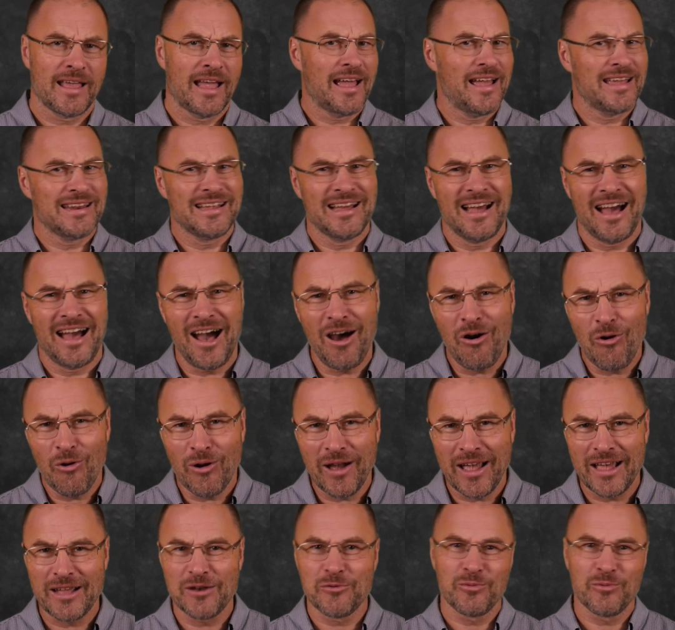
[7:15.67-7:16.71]
And how
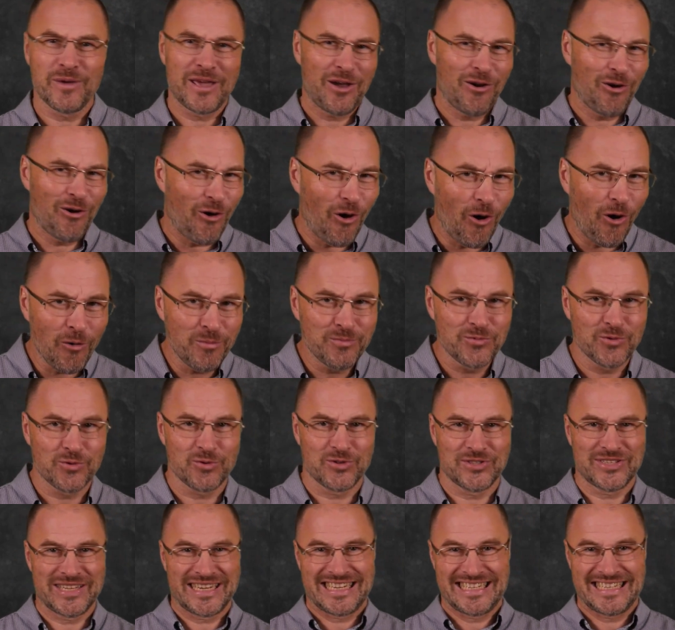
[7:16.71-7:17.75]
can we hope to
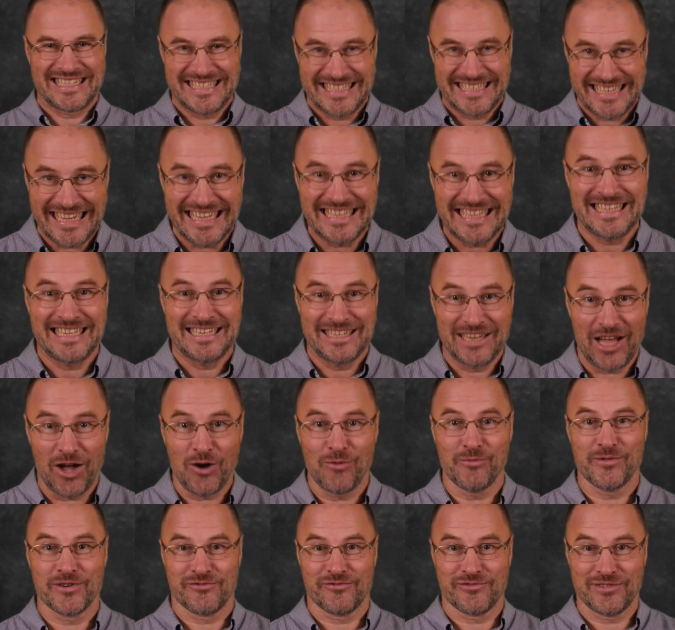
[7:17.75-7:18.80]
succeed in
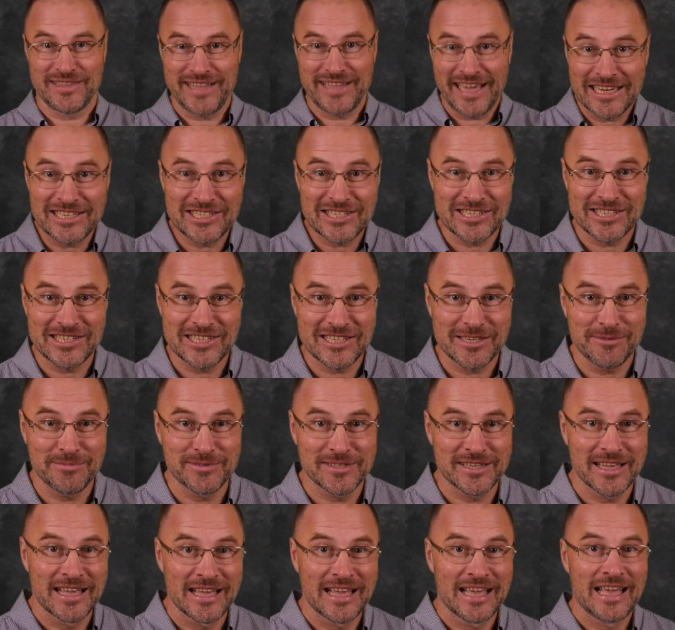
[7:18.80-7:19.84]
our
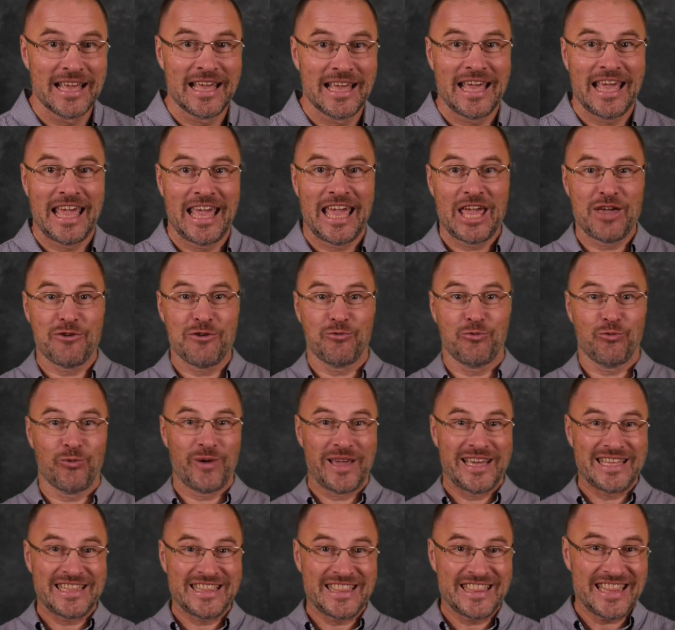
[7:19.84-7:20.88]
relationships if
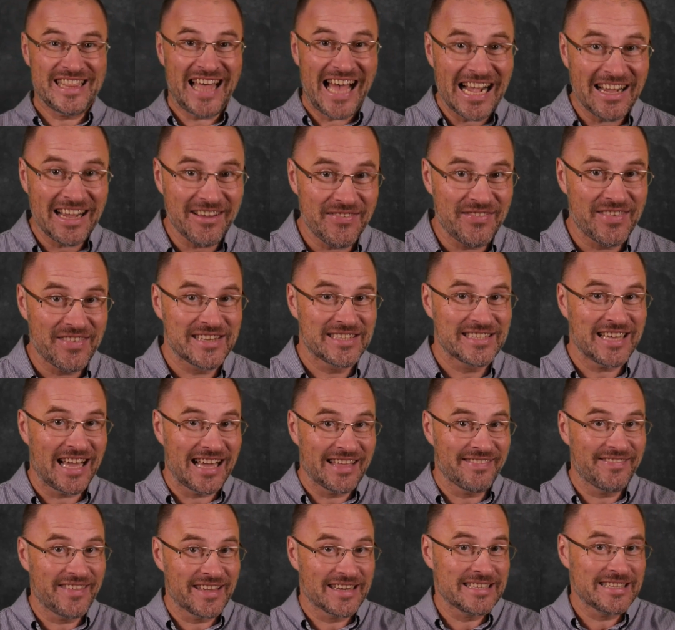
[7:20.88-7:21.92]
we lack this
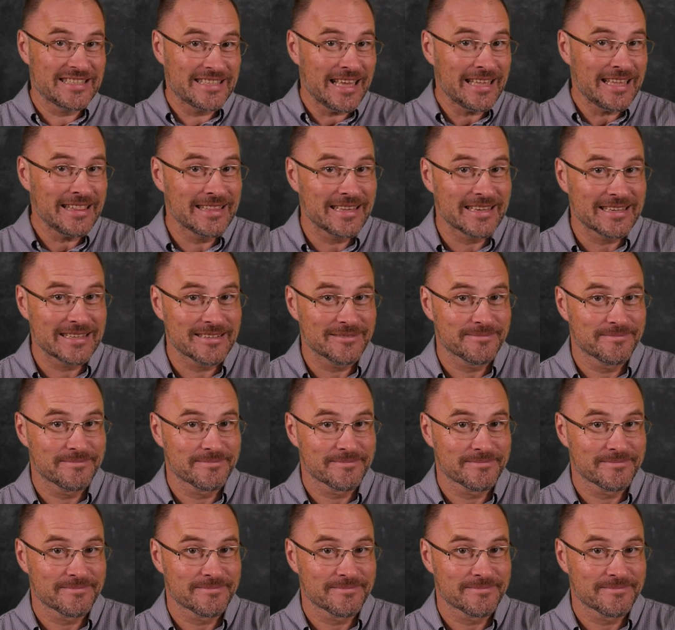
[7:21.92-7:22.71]
understanding?